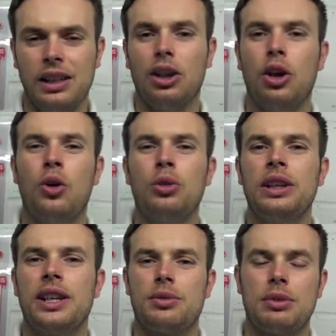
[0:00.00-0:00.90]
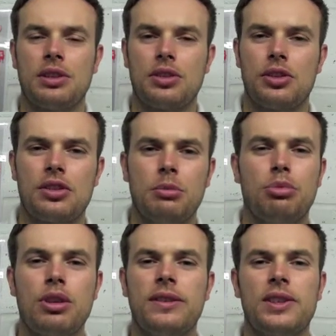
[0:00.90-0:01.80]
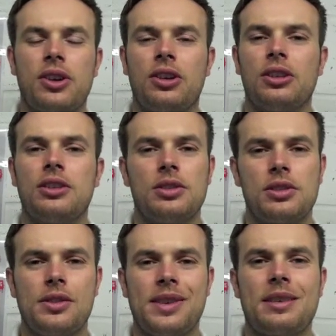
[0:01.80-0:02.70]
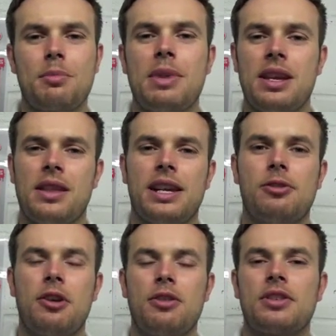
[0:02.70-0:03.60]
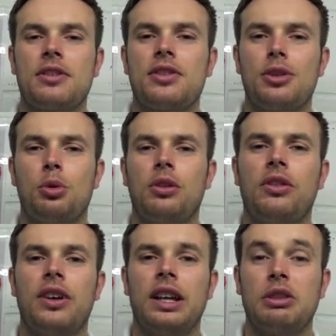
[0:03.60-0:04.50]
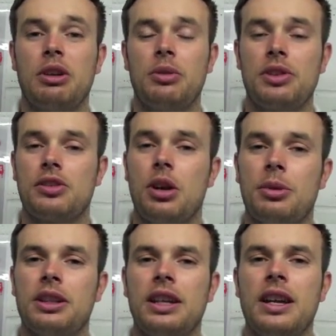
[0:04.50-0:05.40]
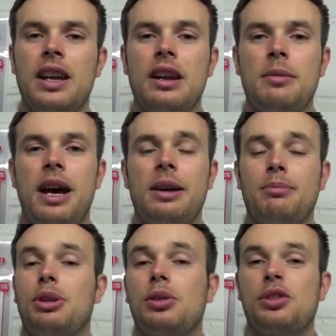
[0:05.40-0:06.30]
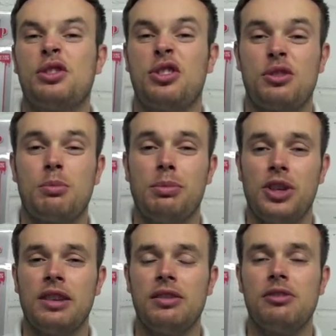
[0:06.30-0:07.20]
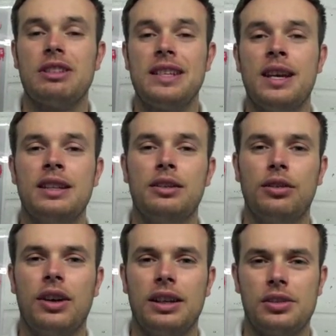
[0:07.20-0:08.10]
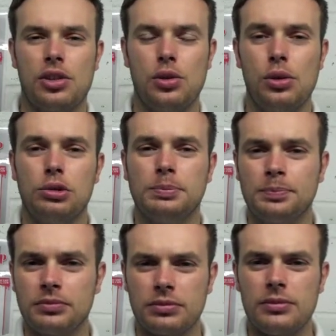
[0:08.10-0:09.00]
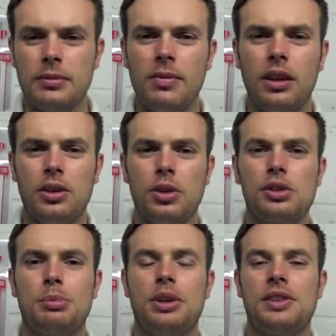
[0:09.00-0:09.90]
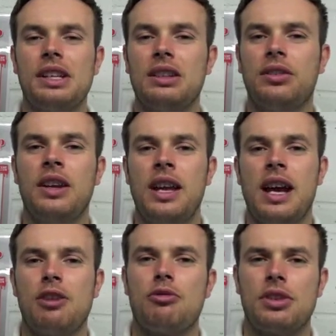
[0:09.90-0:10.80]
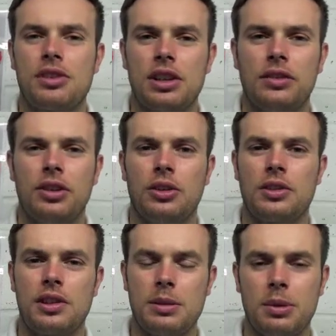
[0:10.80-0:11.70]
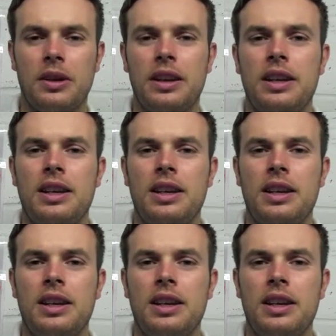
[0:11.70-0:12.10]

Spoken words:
Not only, as we discussed in previous articles, does this mean that you're at risk of storing fat around the stomach, but also just generally retaining fat as a whole. You also put yourself at risk of not sleeping.